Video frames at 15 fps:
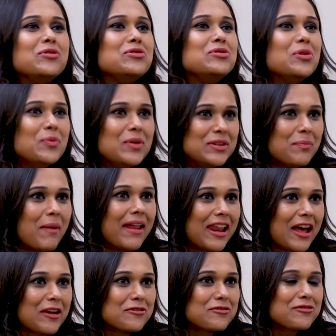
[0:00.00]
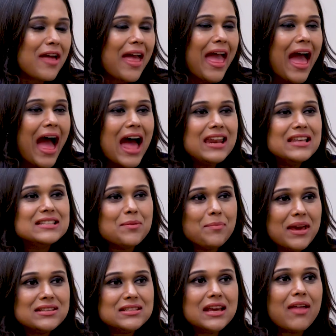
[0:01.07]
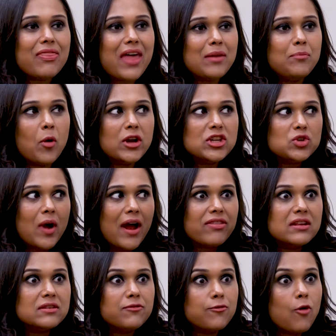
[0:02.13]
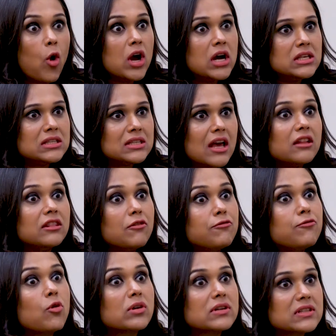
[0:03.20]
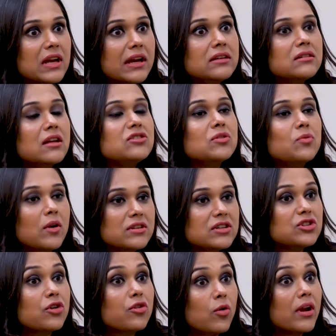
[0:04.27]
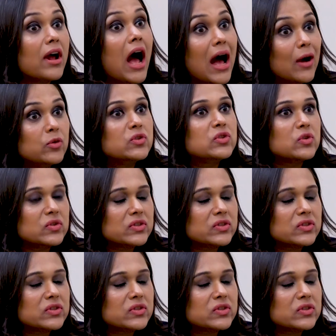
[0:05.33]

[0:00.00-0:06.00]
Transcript: to do with my life? And it's amazing at that point you had the focus and the foresight that you wanted your own house to